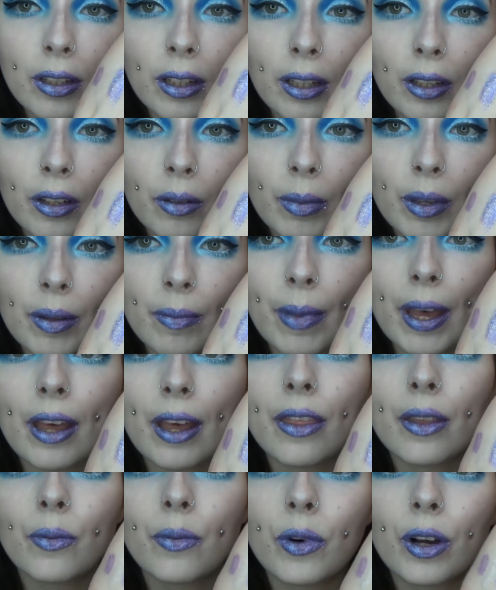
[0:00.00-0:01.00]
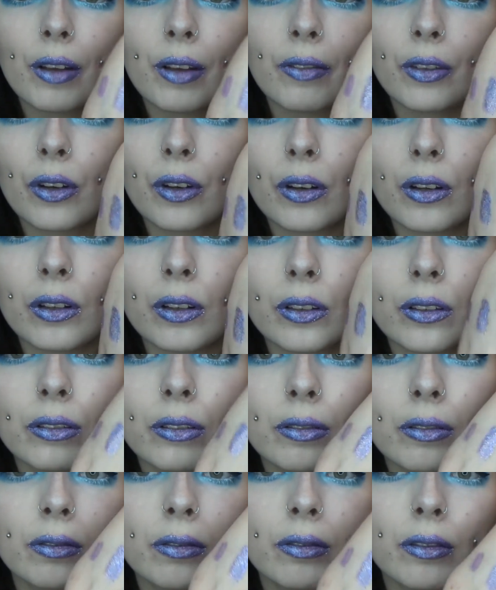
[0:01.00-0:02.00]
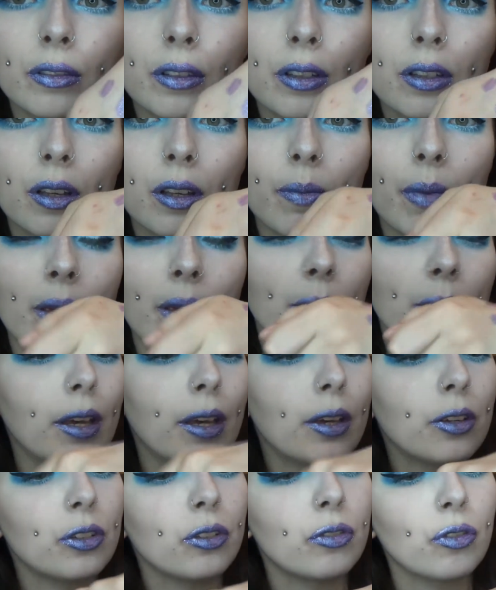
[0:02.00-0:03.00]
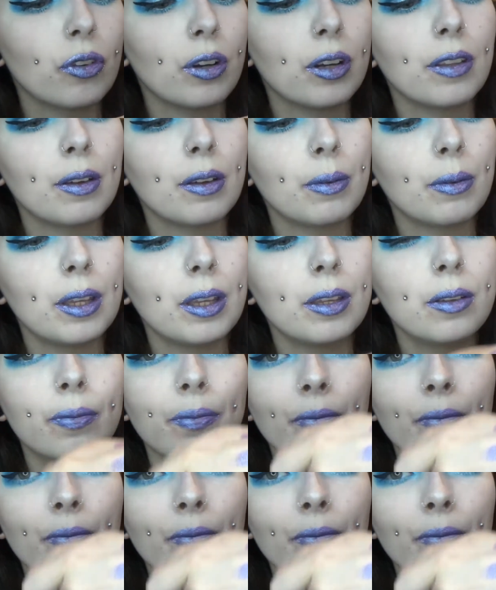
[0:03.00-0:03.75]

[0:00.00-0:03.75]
a little bit better than what I've got on. So maybe I should try that way.